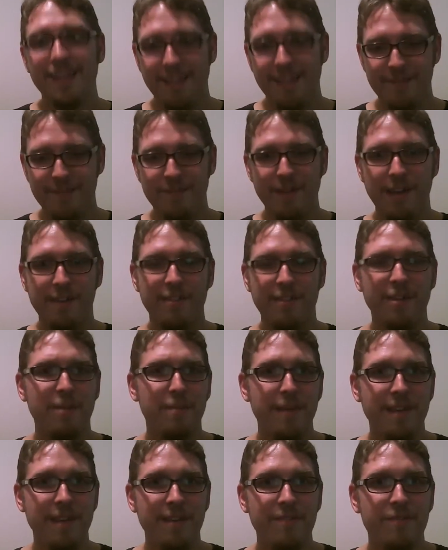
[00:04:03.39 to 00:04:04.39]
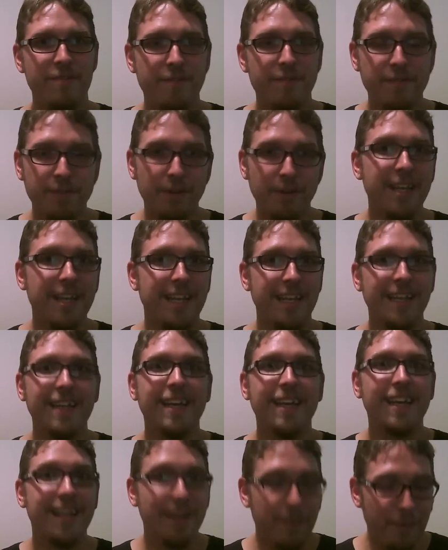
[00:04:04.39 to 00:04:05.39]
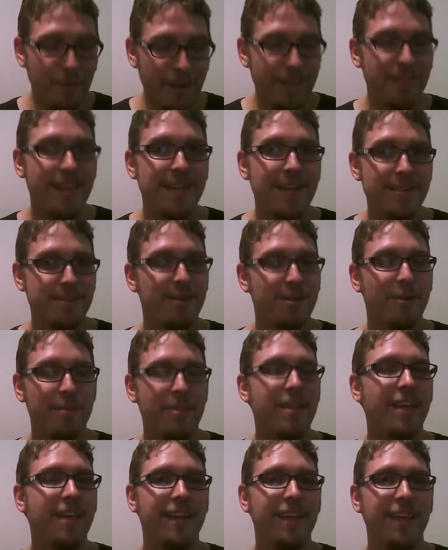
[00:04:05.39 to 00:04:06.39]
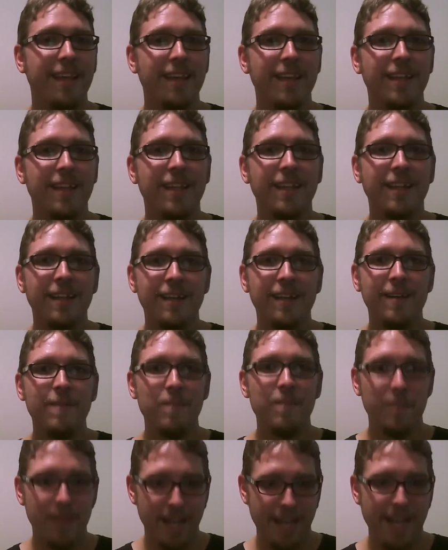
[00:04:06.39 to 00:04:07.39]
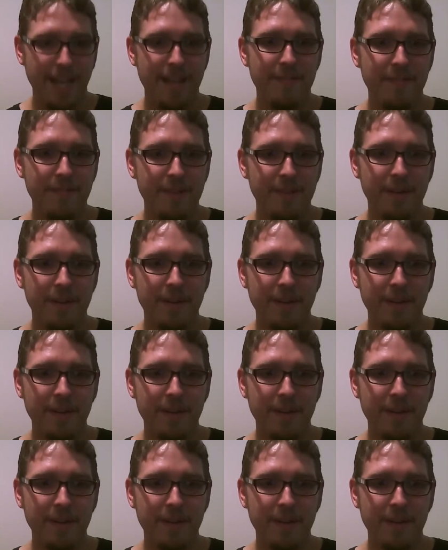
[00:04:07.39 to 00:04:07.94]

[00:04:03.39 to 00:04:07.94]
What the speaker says: In fact, they'll be free when they stop thinking. And